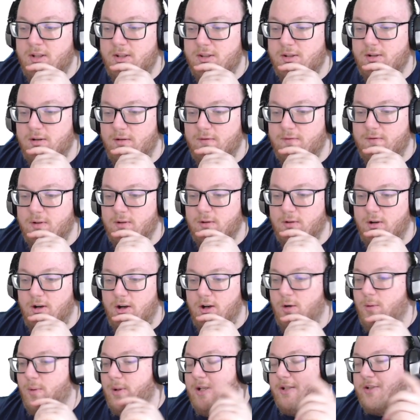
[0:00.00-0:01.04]
So if you're
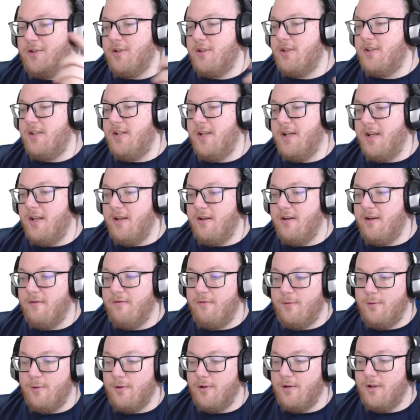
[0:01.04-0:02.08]
always just digging
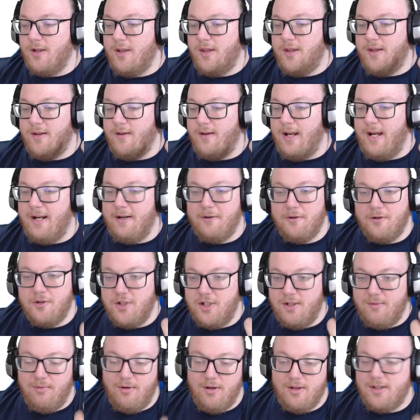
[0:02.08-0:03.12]
for the
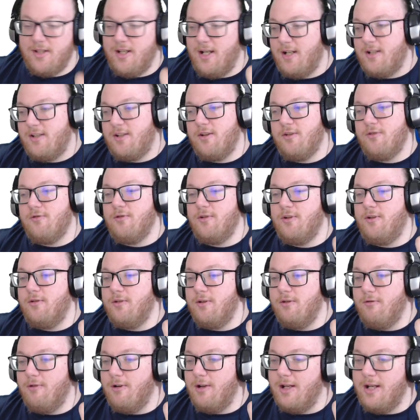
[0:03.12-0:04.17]
energy plus
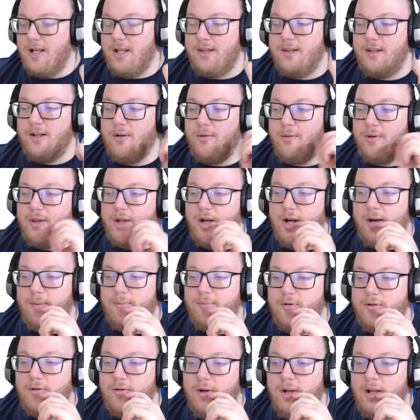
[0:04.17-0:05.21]
Excadrill, you can get there with
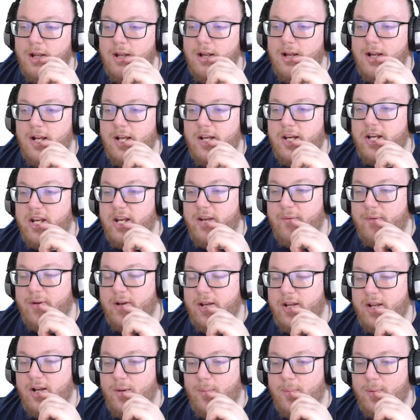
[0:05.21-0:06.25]
Hapu, and you can
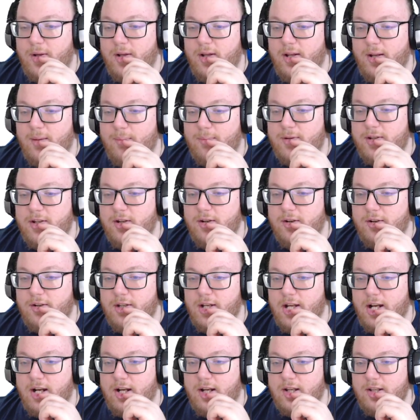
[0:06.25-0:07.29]
even help it empty your
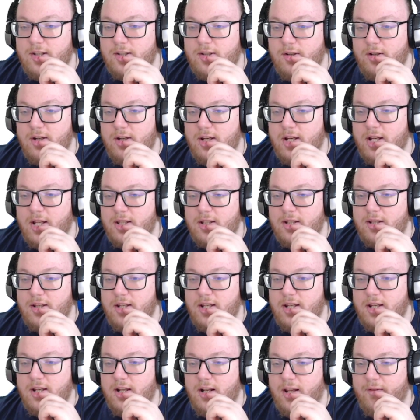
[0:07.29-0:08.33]
deck so you can get to
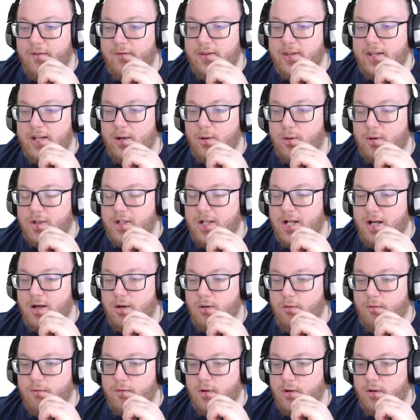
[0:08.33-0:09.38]
the eleventh hour
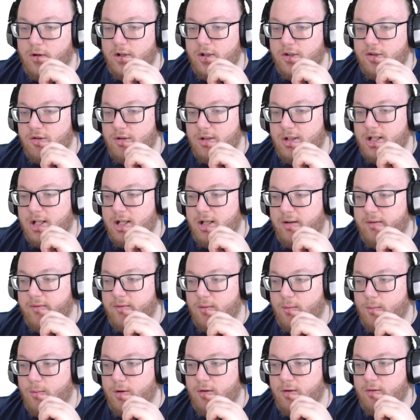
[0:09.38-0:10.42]
tackle for one hundred eighty
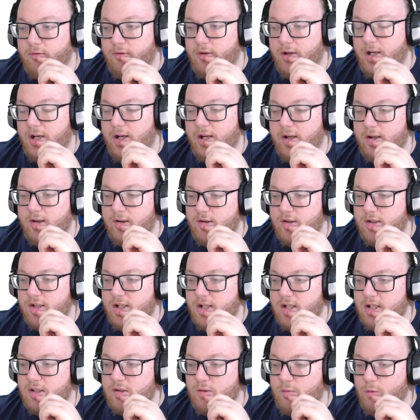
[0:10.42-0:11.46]
for one fighting
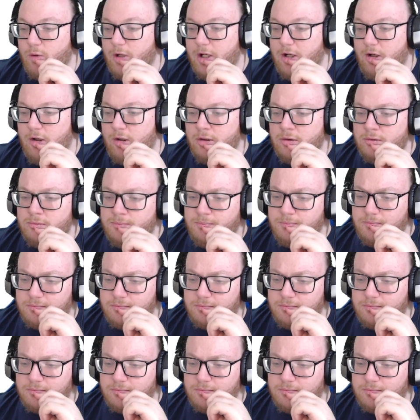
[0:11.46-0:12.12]
energy as well.